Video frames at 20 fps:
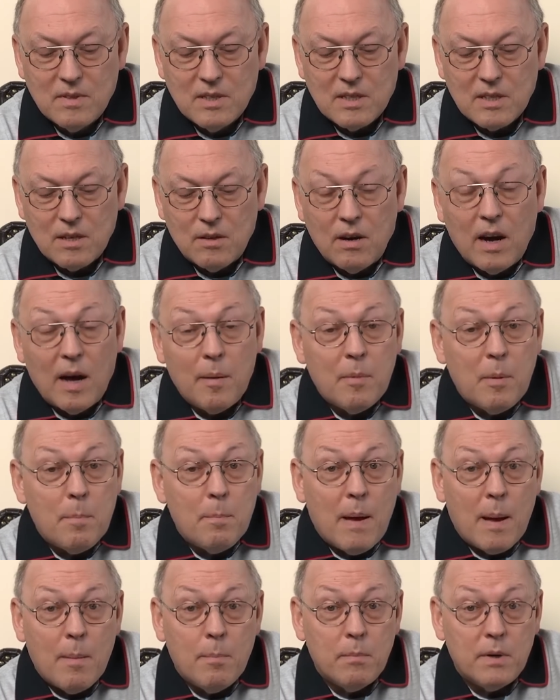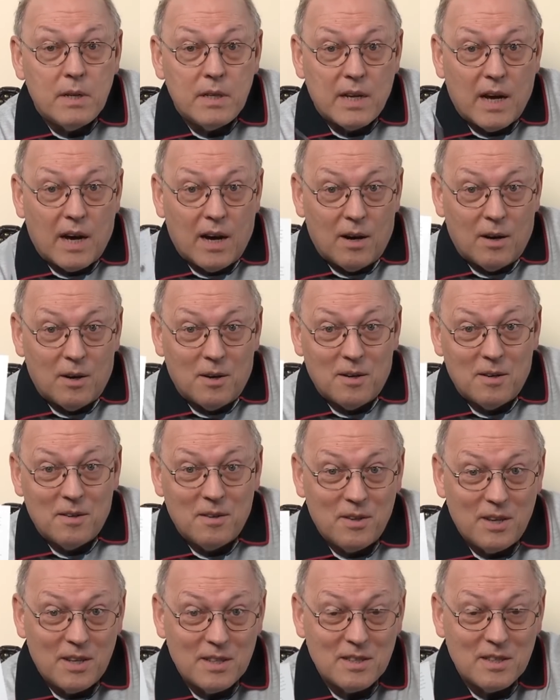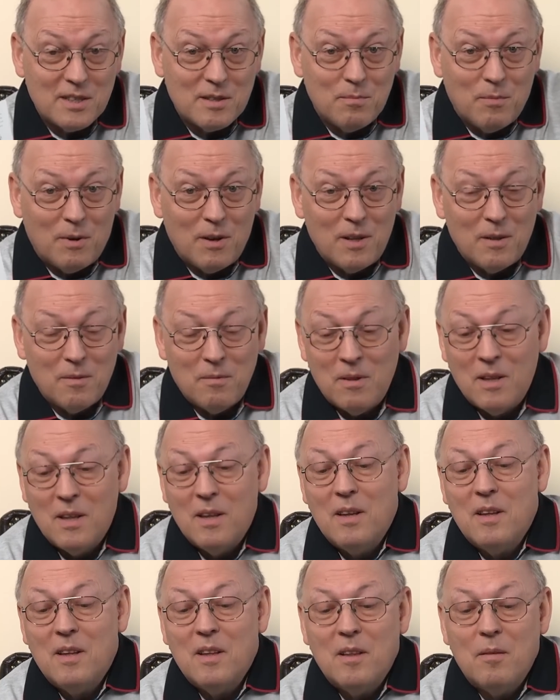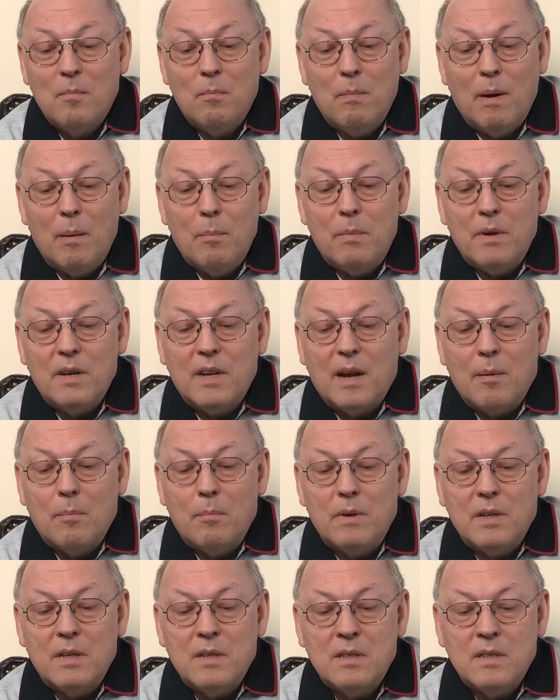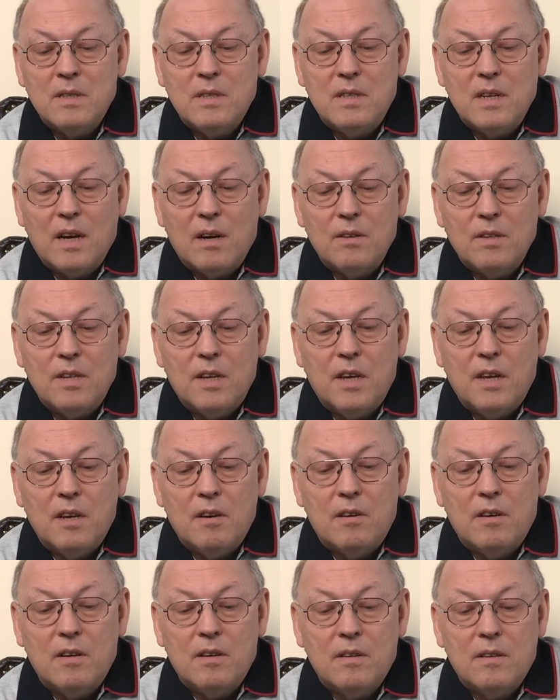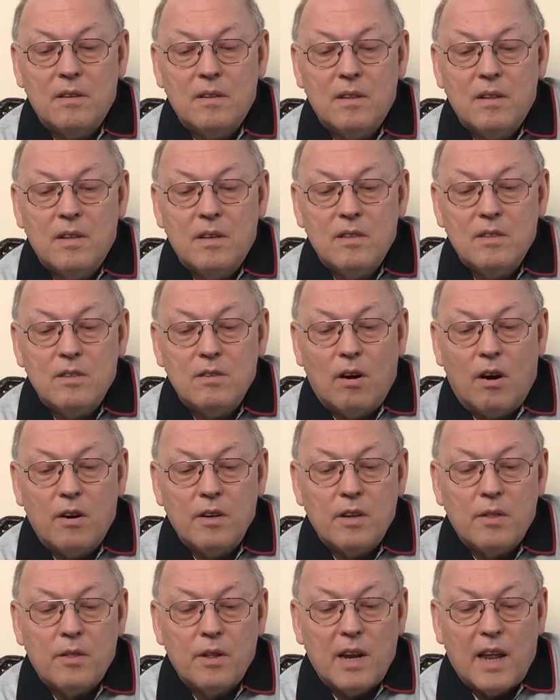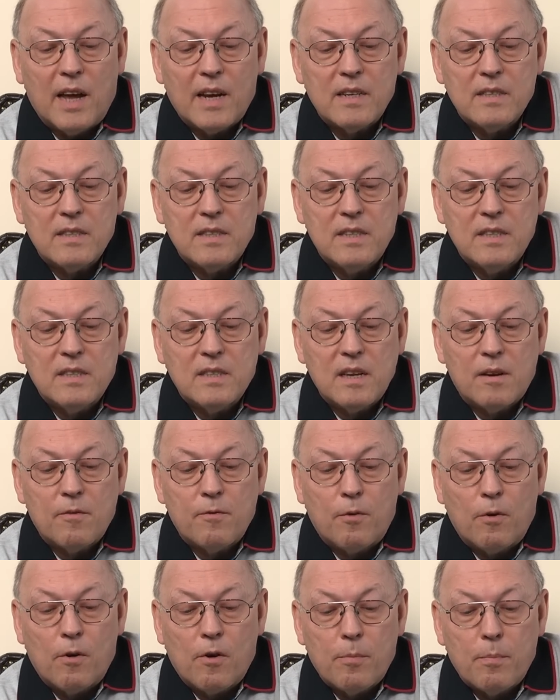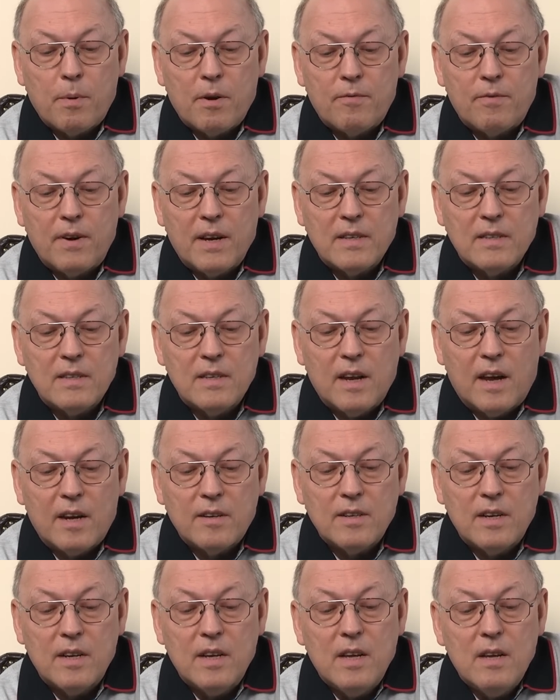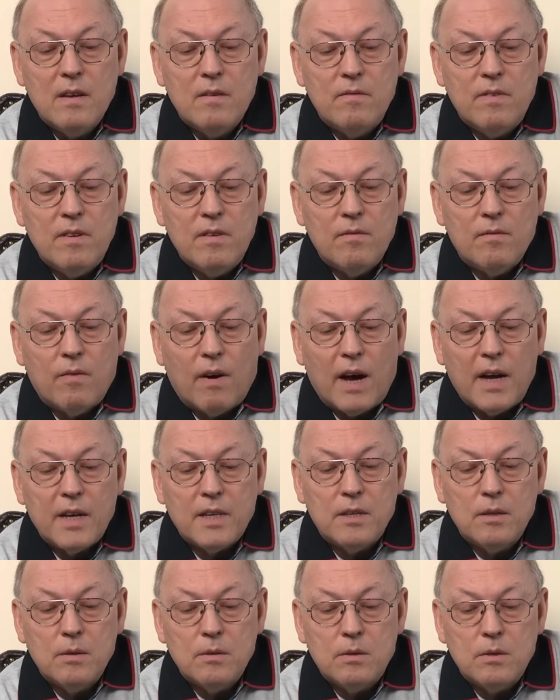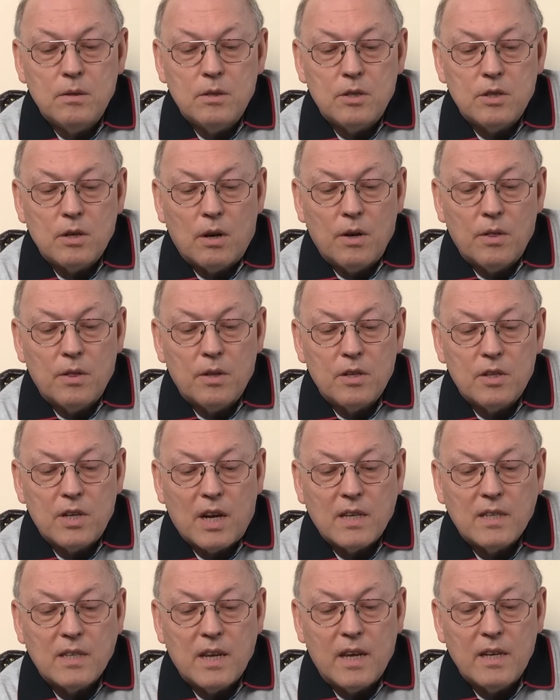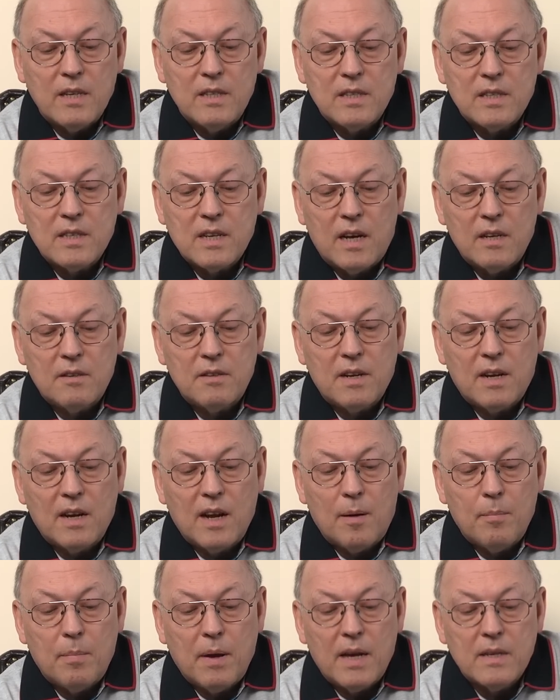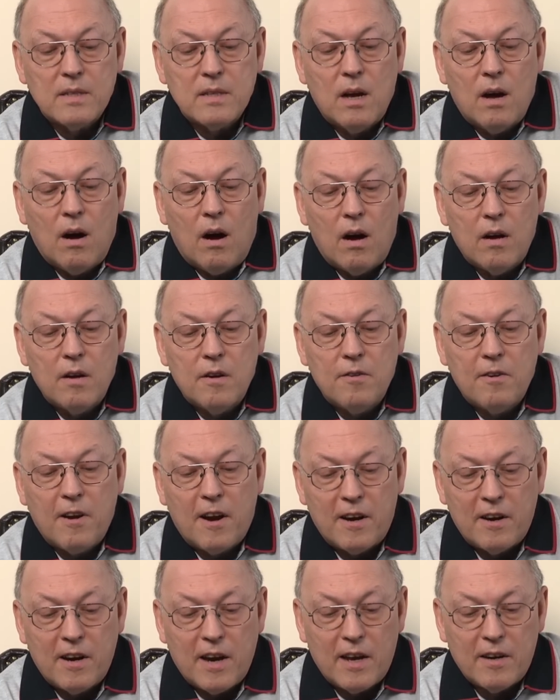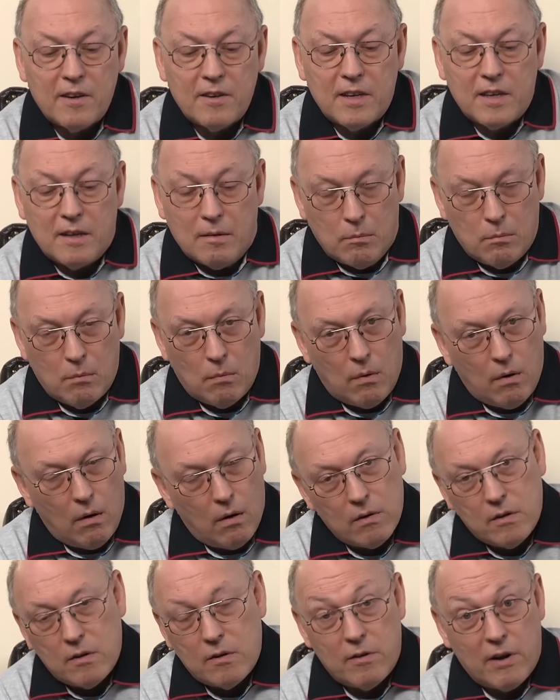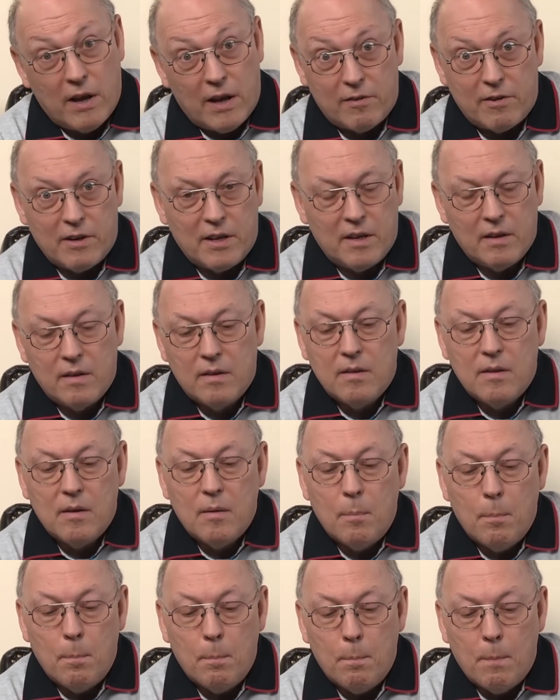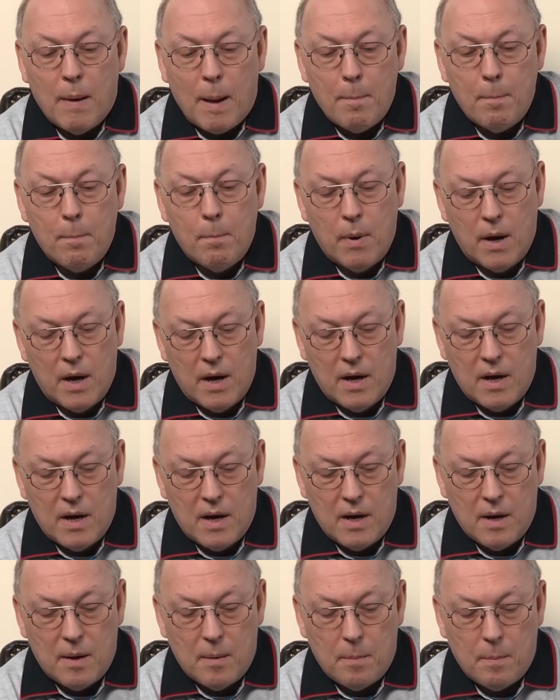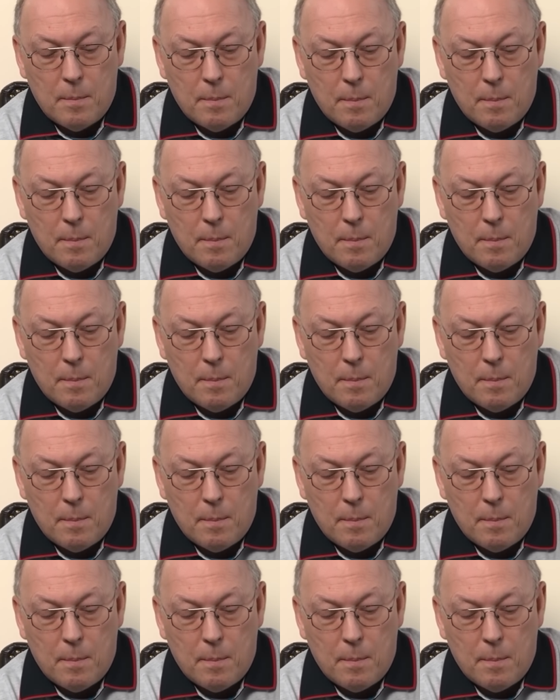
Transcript: So I'm a member now. There's a small member number down here. To honor the legacy set forth by Frank Sinatra, we invite you to join the Jack Daniel's Country Club as an honorary member.